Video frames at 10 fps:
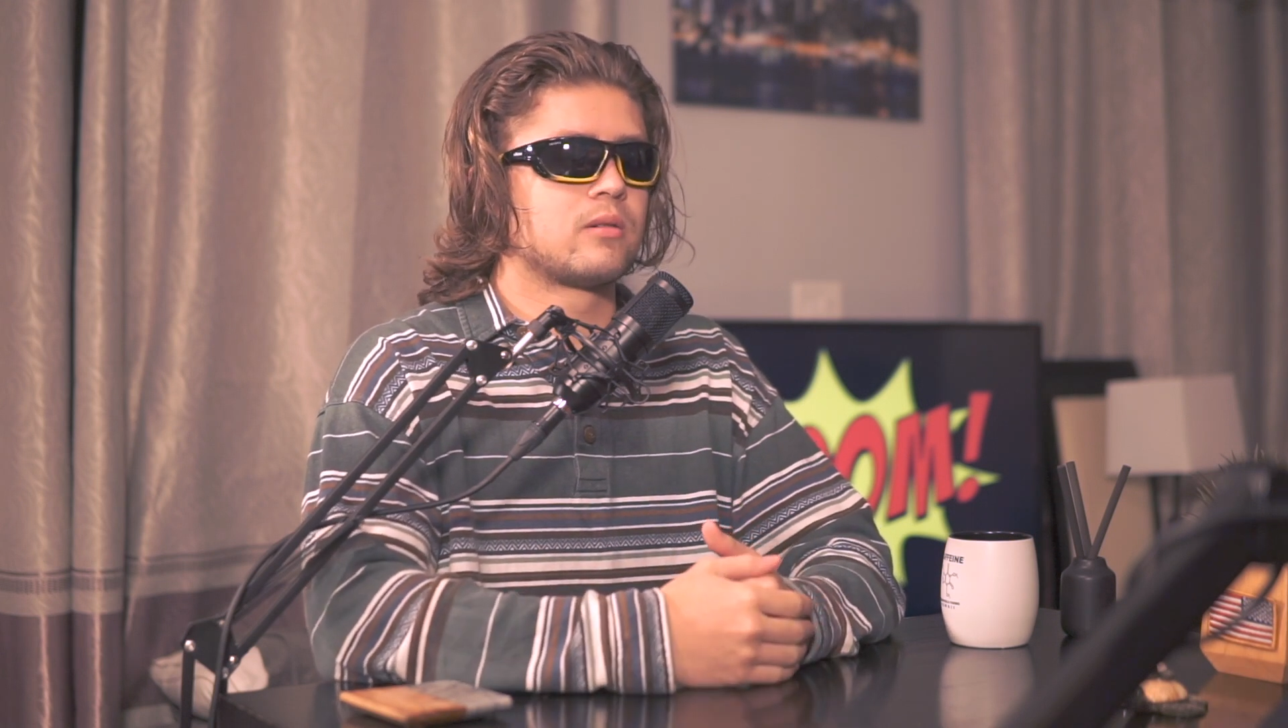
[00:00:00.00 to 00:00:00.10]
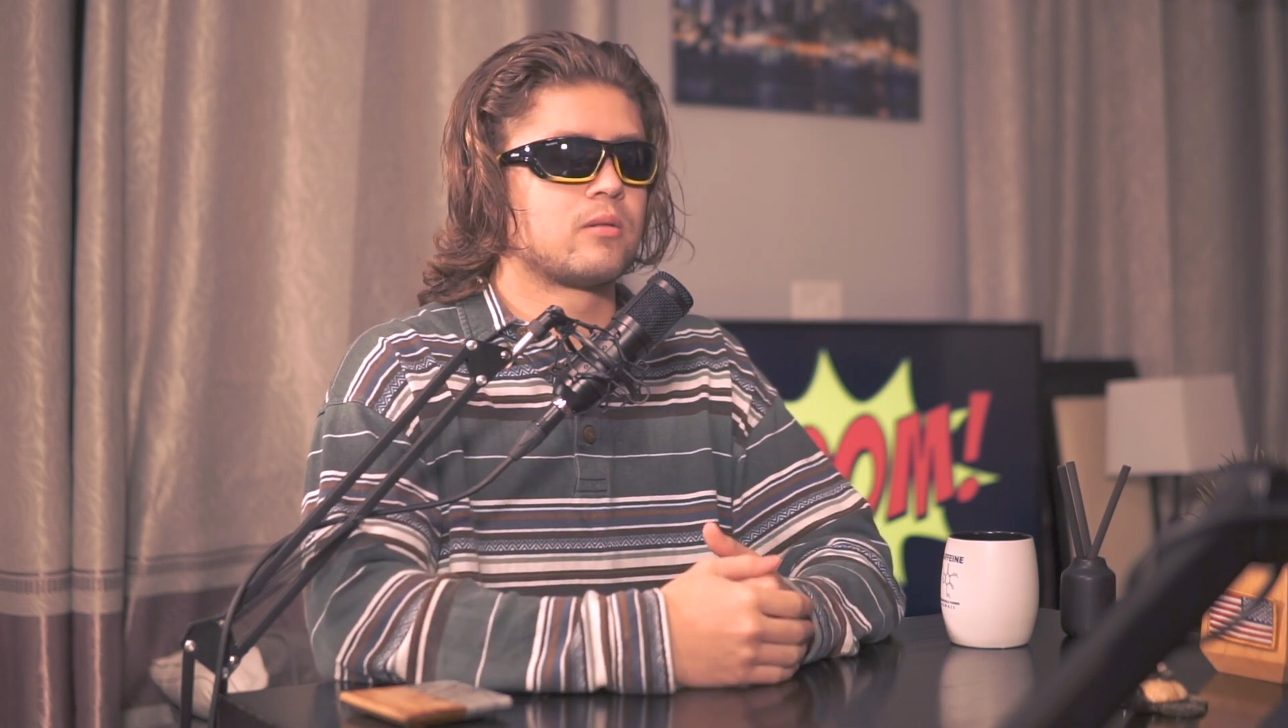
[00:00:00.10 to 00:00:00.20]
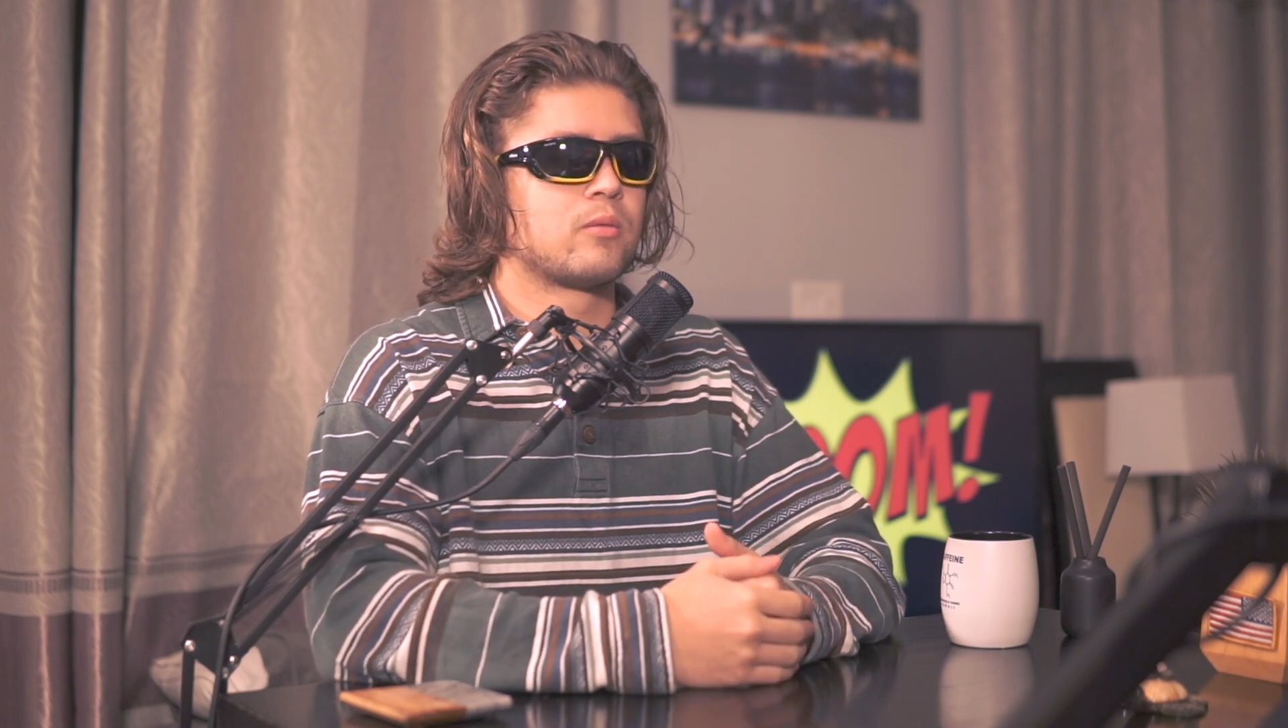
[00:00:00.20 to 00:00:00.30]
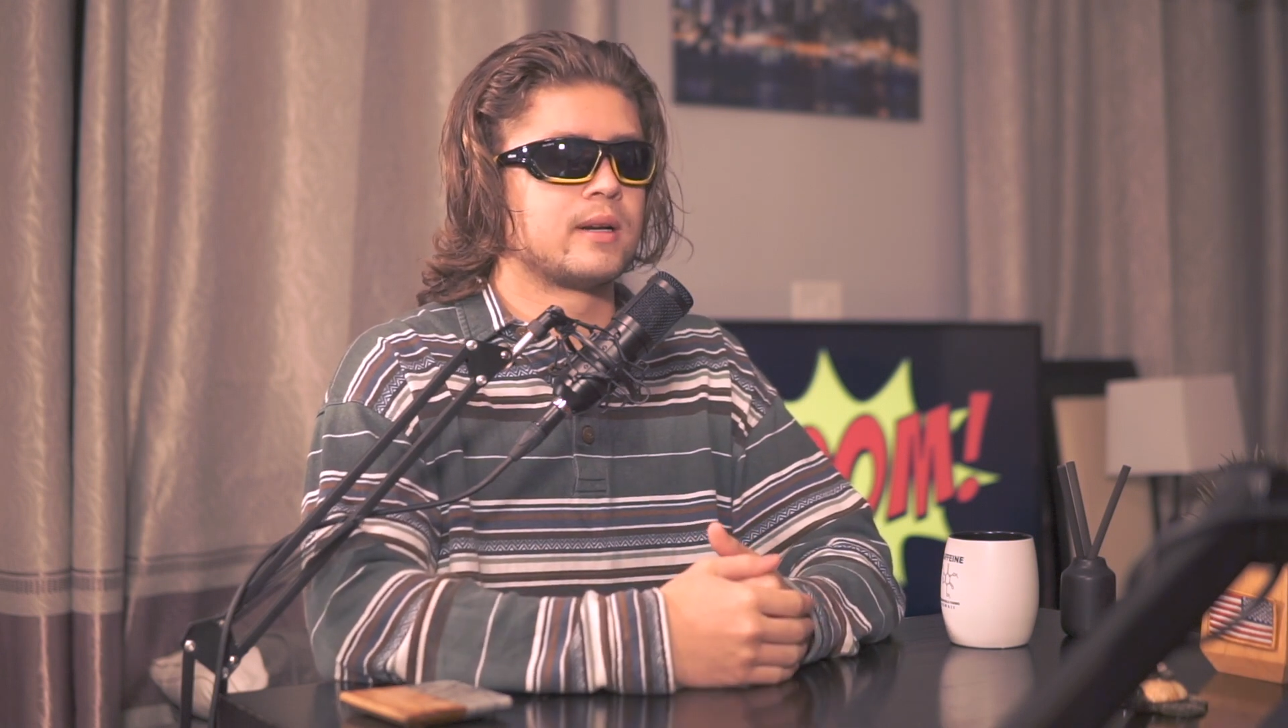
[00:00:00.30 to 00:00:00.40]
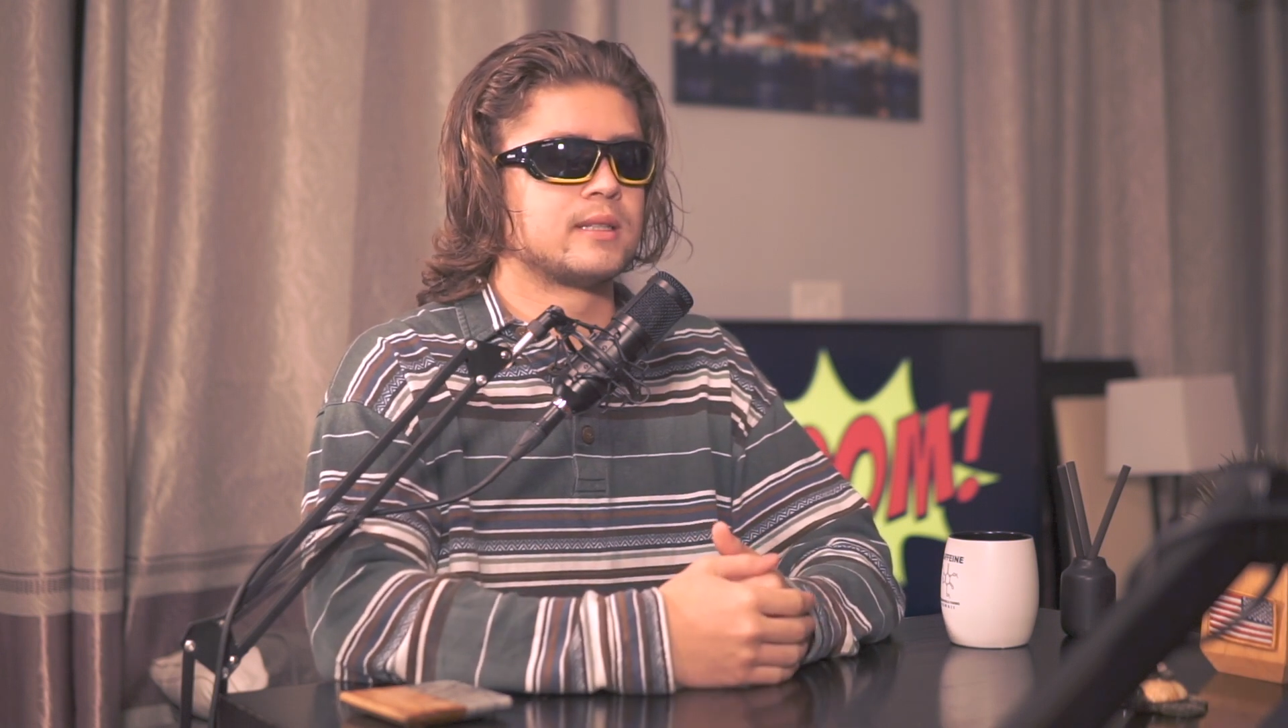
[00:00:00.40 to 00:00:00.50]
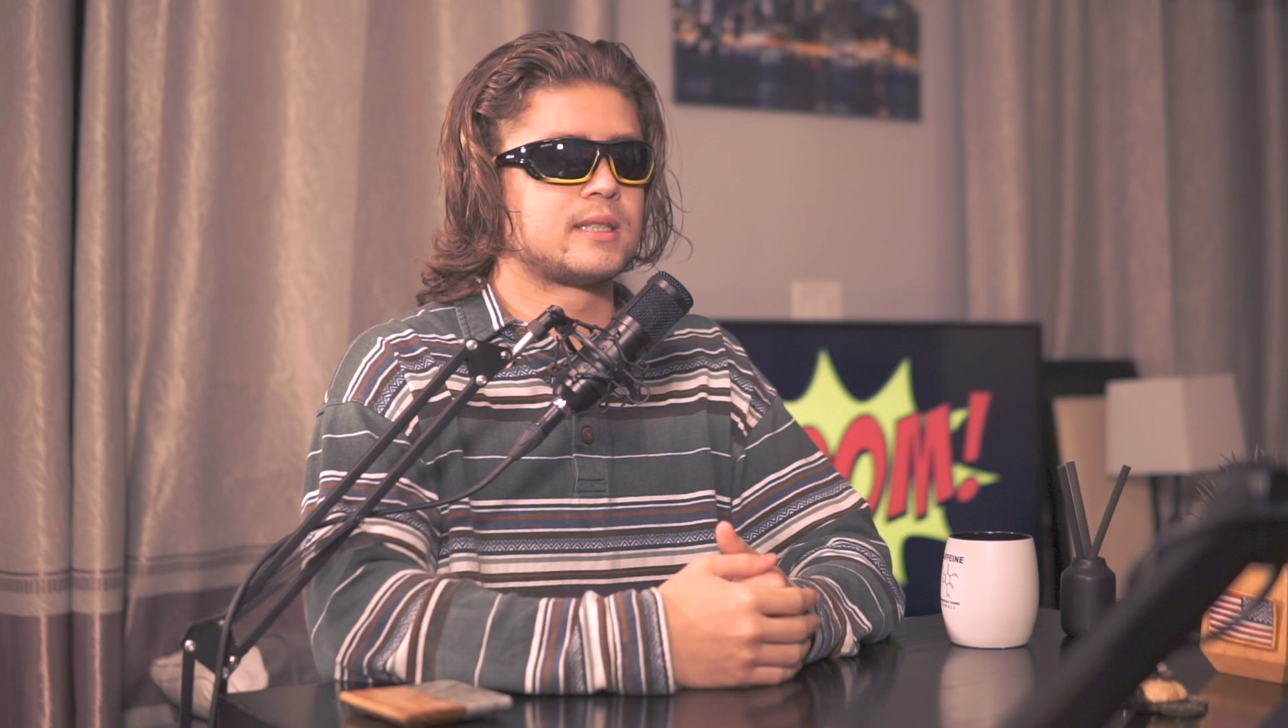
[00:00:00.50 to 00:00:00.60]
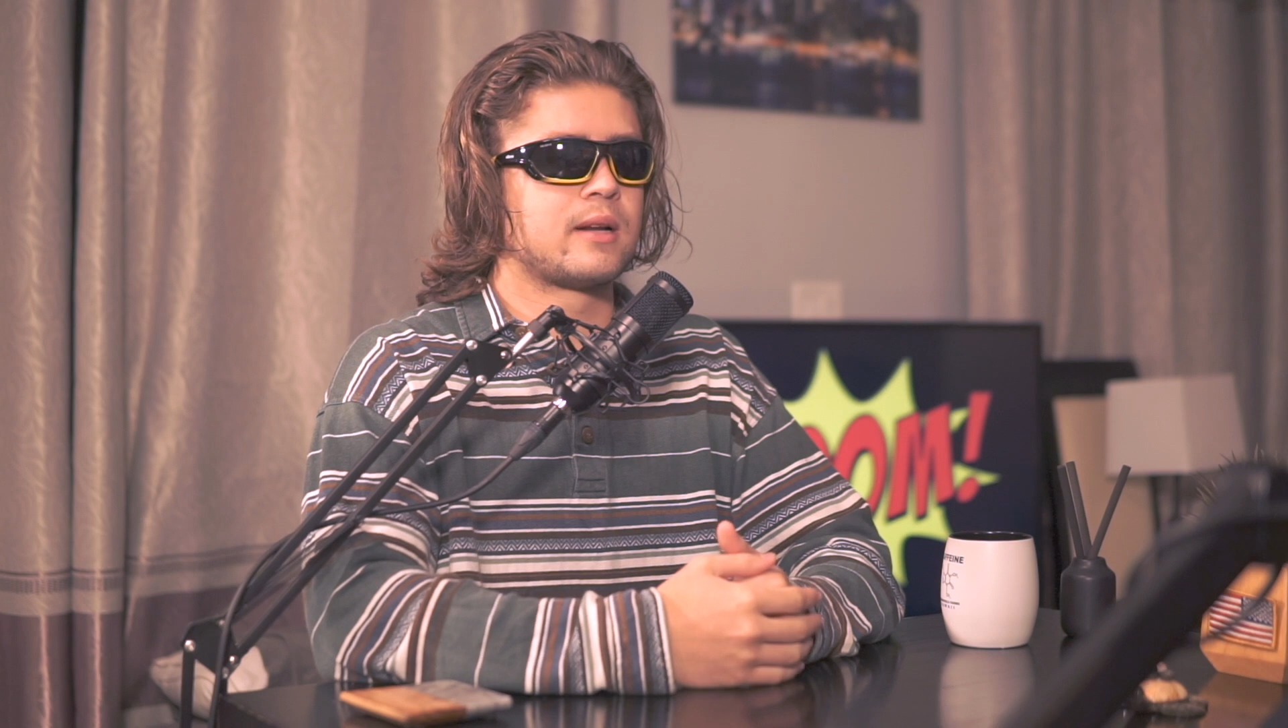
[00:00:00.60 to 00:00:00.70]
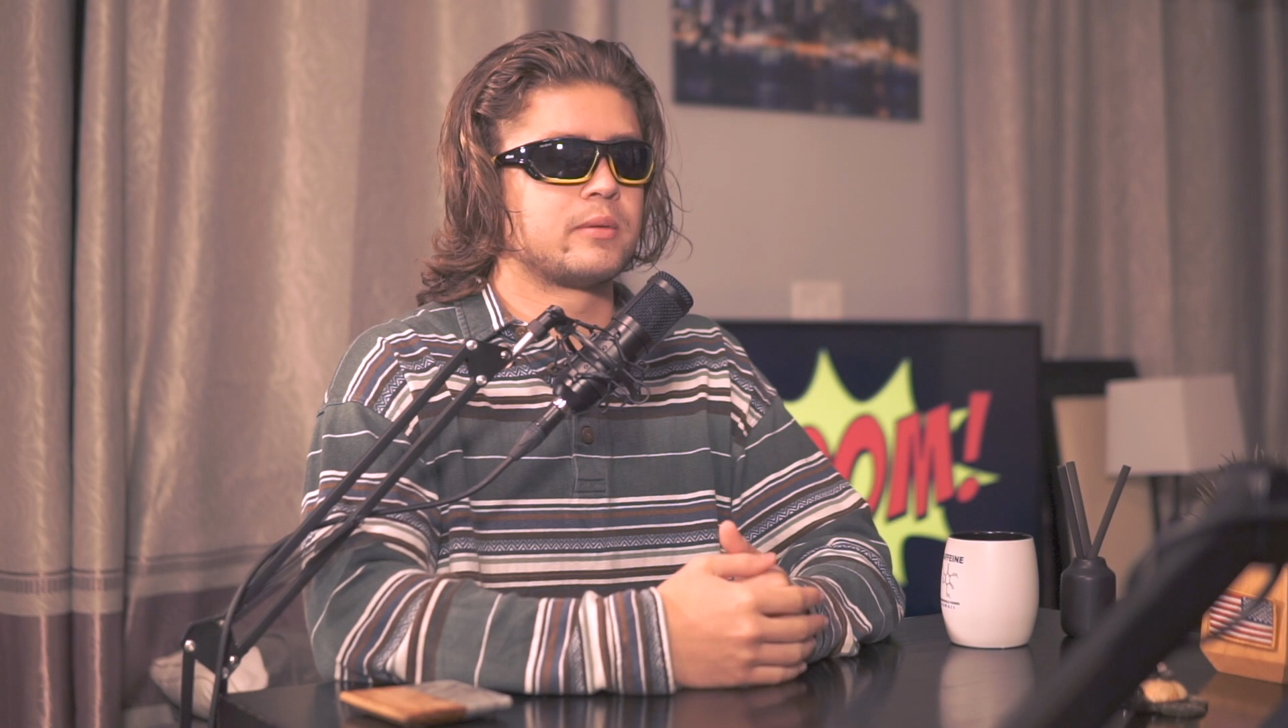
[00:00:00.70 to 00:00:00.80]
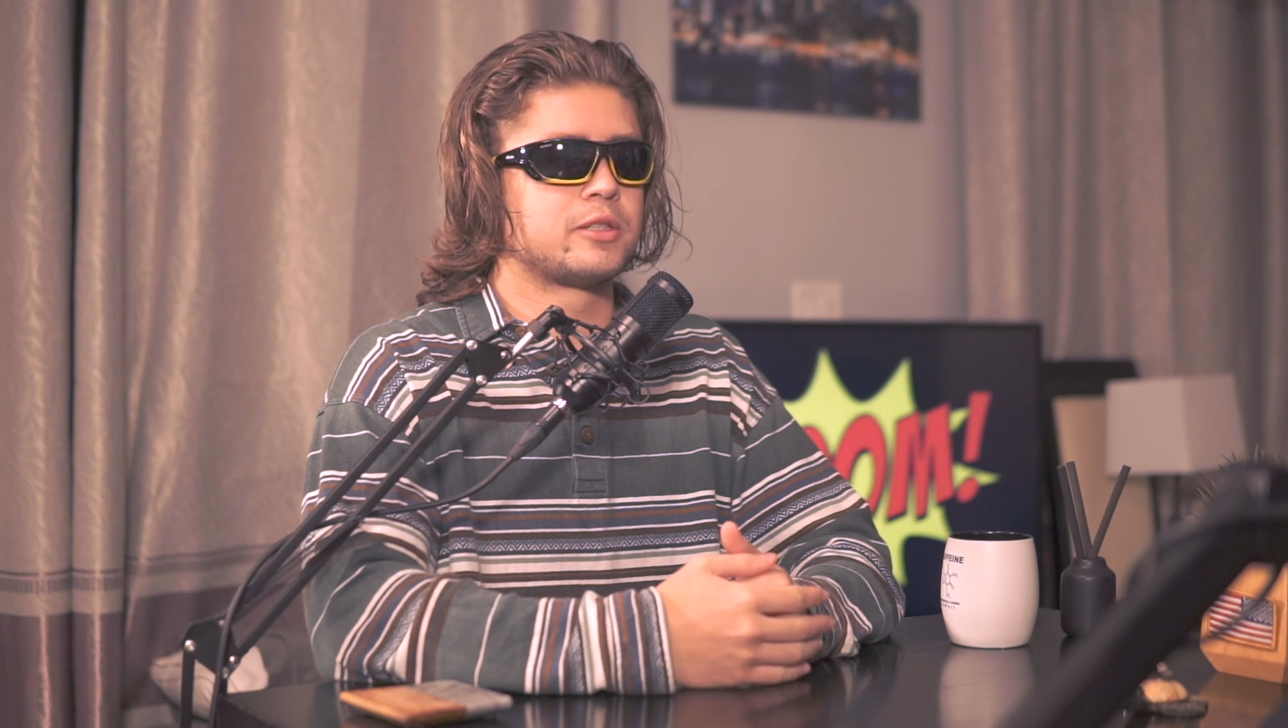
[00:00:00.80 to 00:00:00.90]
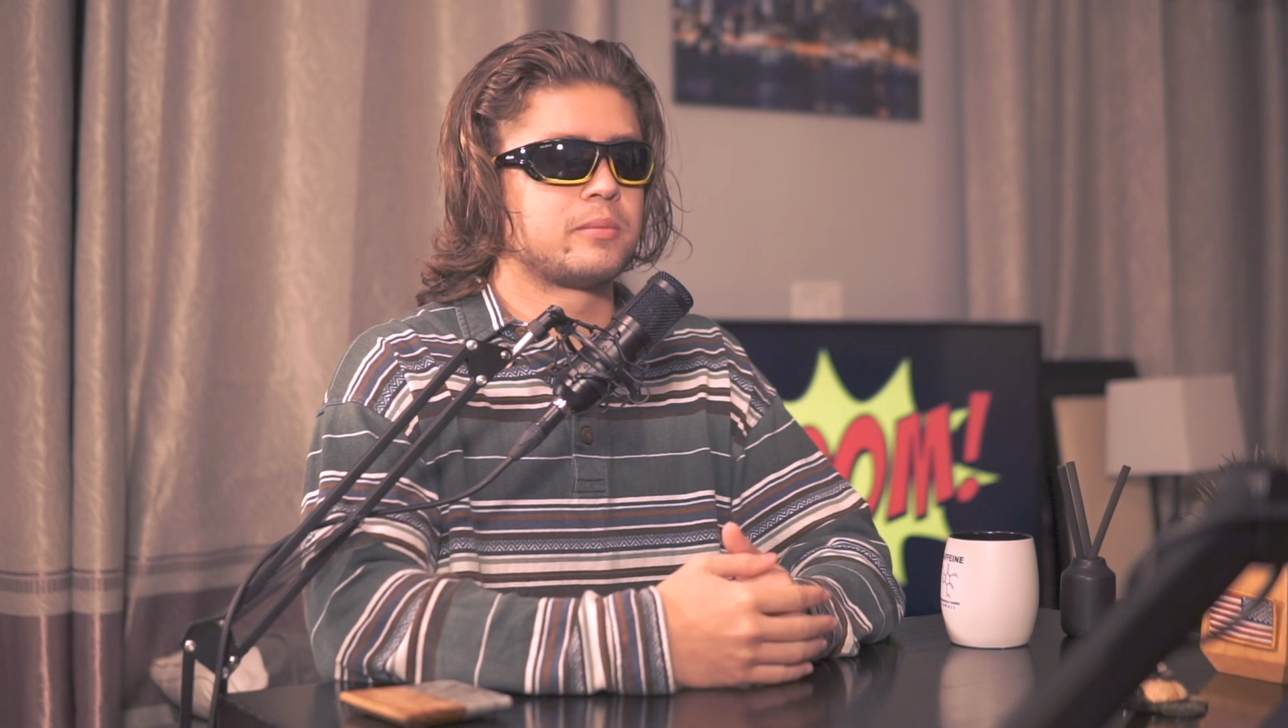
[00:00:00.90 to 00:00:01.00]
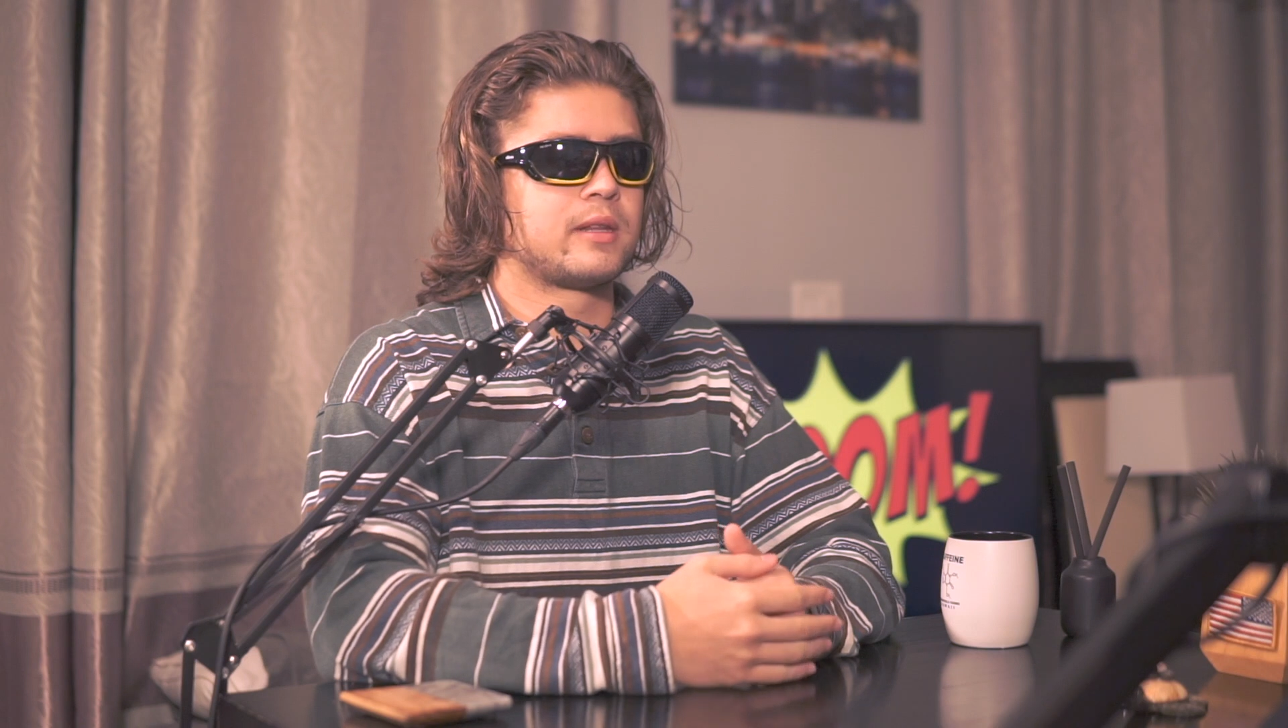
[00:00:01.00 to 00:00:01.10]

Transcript: when instead we should